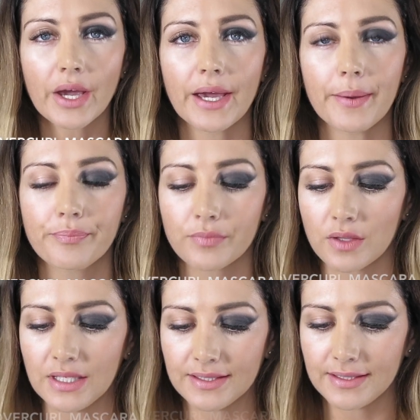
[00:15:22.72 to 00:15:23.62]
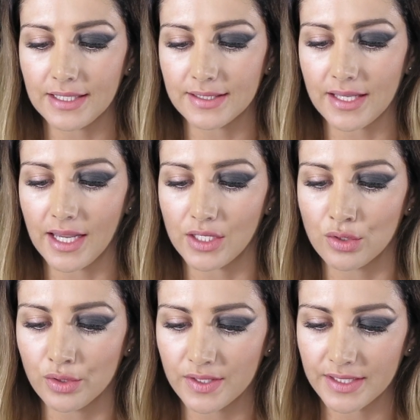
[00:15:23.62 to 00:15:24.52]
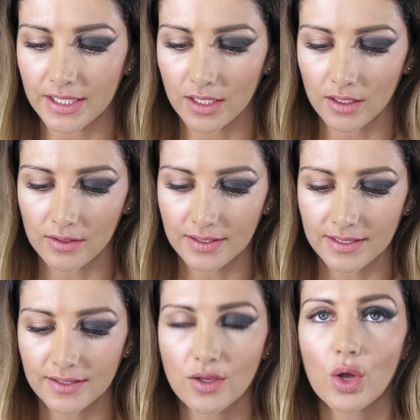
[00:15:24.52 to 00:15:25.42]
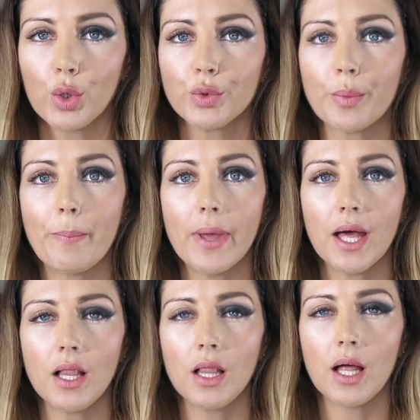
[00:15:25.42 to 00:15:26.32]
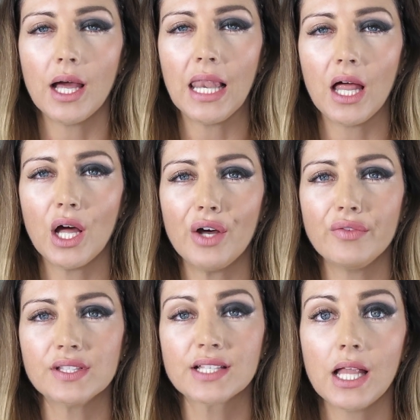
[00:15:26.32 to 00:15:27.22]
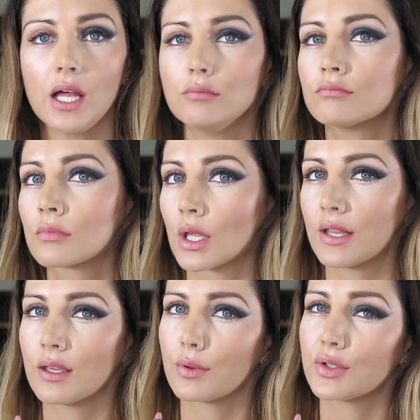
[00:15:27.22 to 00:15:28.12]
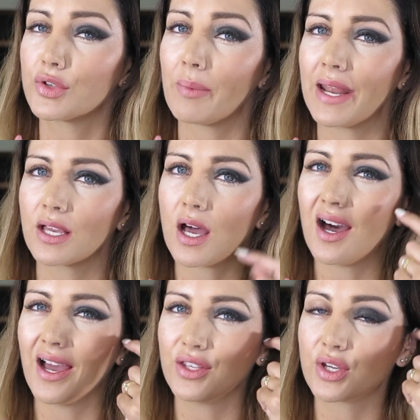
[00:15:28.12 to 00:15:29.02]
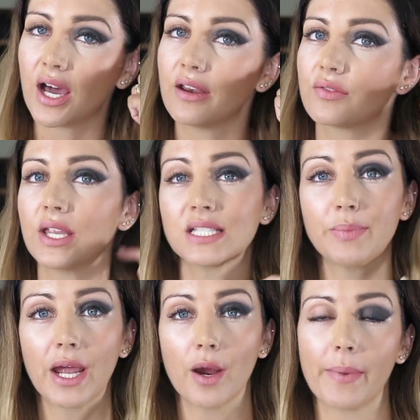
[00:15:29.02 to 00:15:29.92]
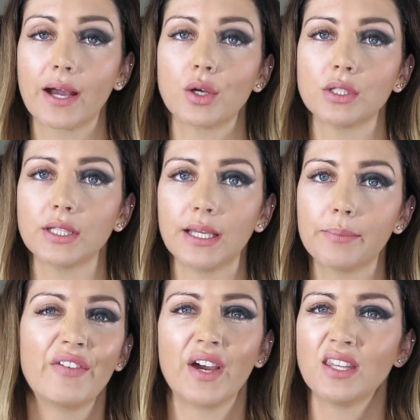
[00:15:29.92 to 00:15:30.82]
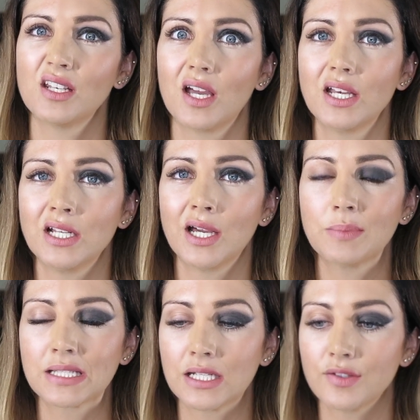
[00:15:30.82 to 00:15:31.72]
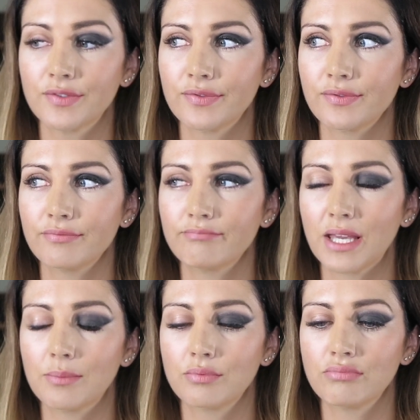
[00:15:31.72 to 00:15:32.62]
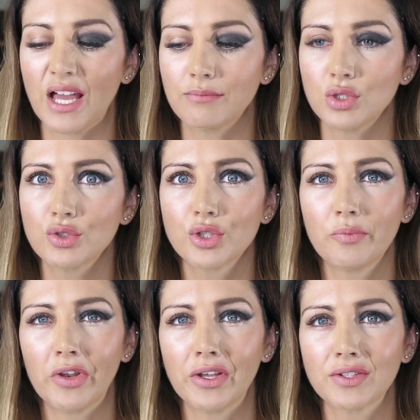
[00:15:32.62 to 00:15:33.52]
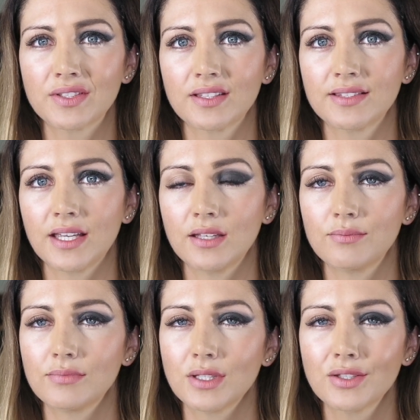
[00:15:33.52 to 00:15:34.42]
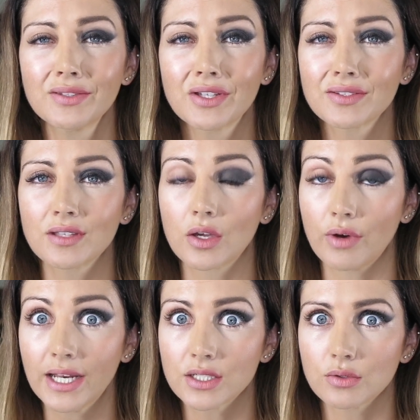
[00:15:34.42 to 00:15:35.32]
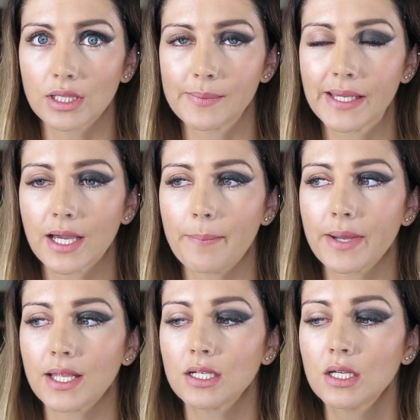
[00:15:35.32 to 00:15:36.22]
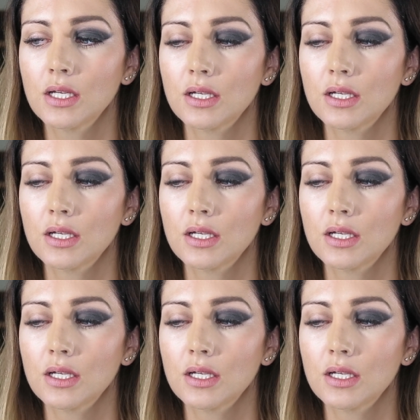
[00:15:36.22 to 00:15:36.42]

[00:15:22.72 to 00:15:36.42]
Okay, this is a nude stick. This is called Belle. I love this colour. And I think with a dramatic eye, you kind of need to pair it back on the lip. I find that 99% of people, like YouTube videos I see, those girls are great at doing their makeup, but